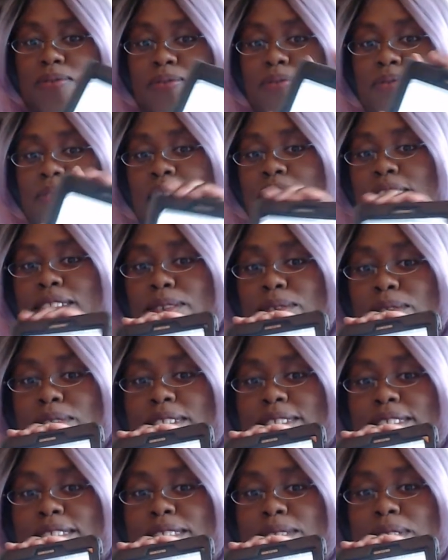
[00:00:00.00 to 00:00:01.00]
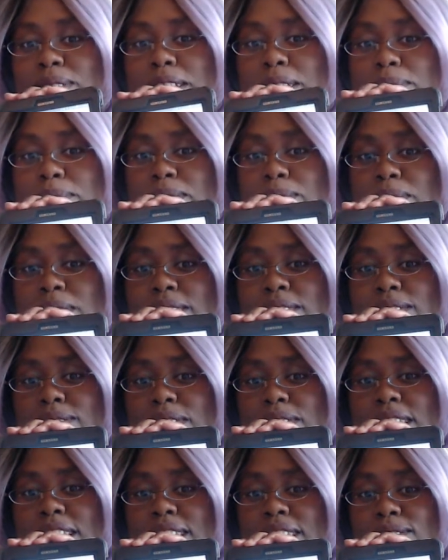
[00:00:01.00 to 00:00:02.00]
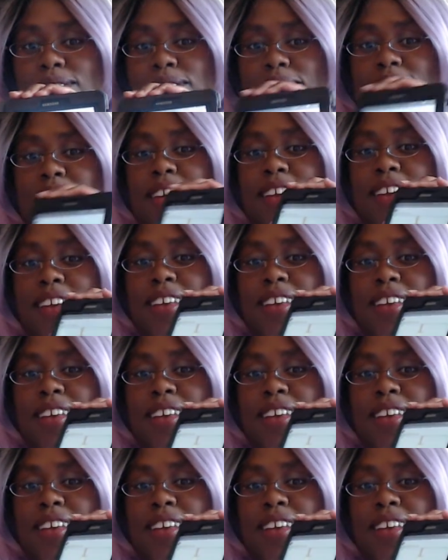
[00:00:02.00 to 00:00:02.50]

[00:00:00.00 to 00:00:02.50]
face on. See what happens when I do it head on?